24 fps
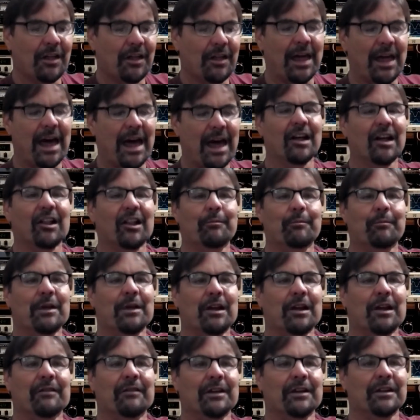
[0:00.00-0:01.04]
that
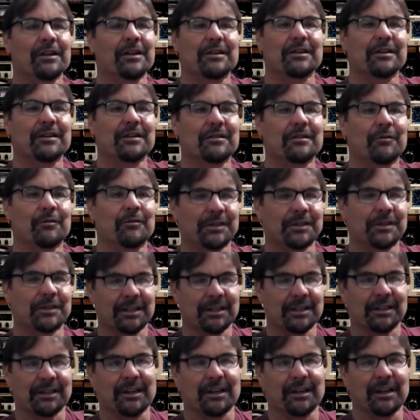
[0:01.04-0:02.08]
element of it
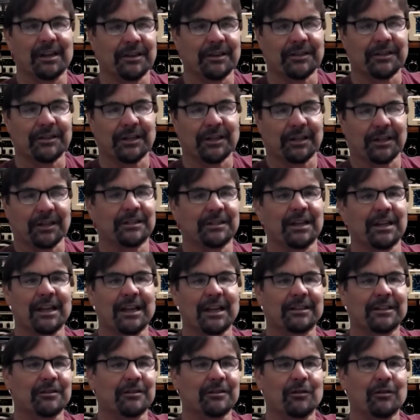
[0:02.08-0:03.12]
was a
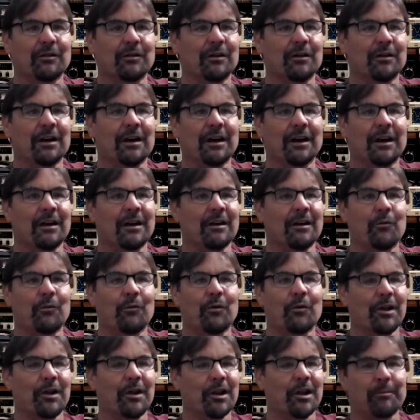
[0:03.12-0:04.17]
success uh,
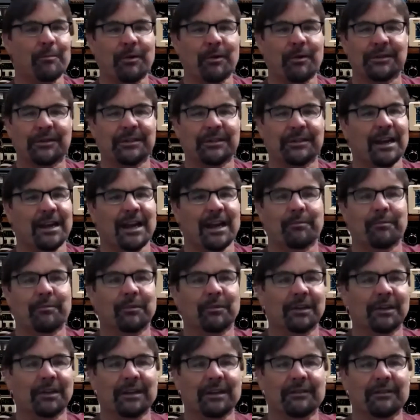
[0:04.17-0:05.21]
100%, I
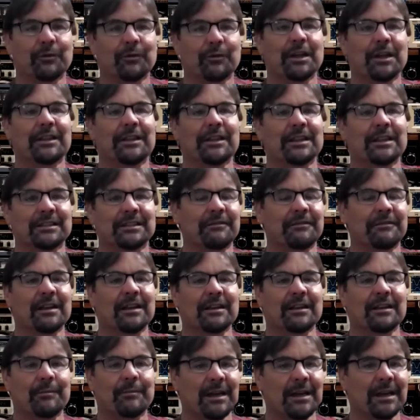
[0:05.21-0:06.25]
believe, in this
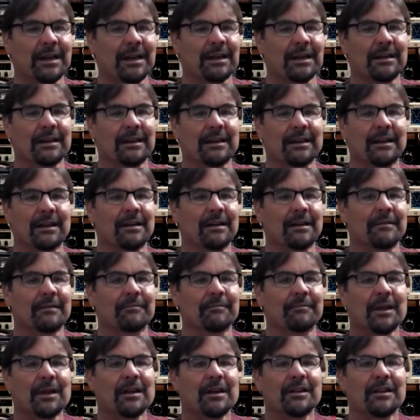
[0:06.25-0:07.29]
event. I mean, um,
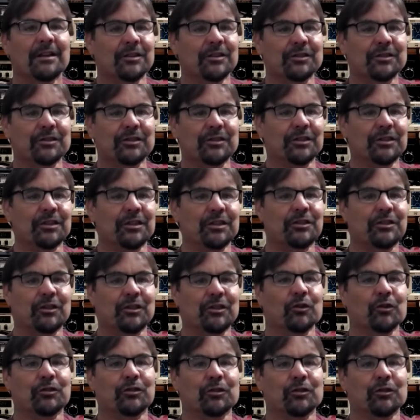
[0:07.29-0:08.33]
just just
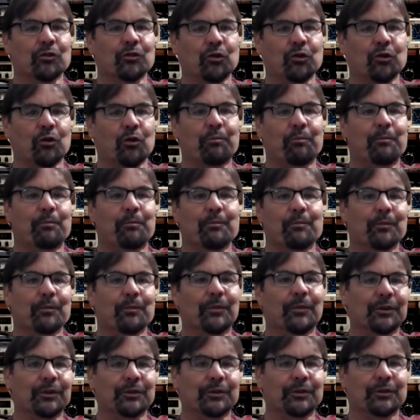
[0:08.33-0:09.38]
the social
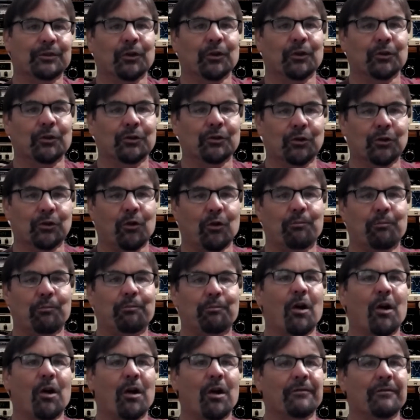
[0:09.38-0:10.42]
social
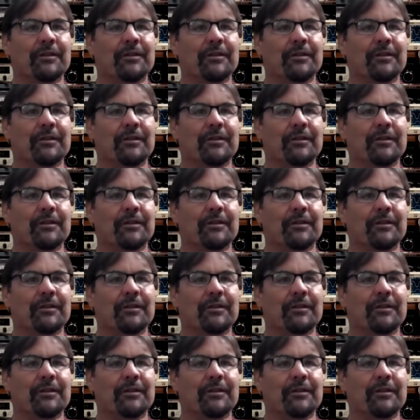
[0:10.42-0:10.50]
part of